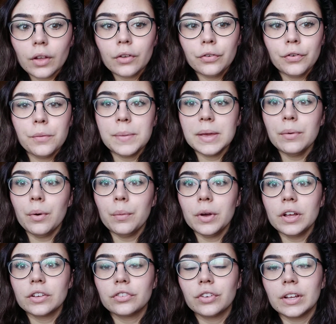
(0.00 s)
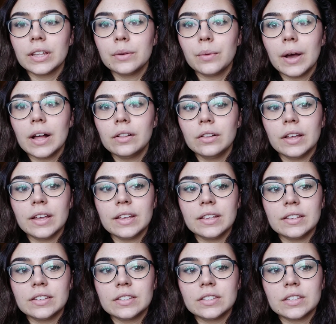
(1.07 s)
For me, what works really well
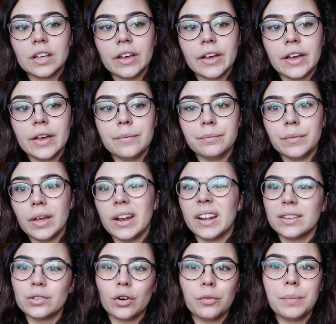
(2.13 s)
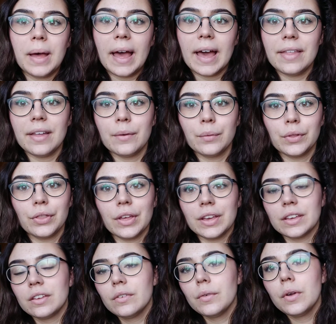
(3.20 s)
is, and I sort of pair that with like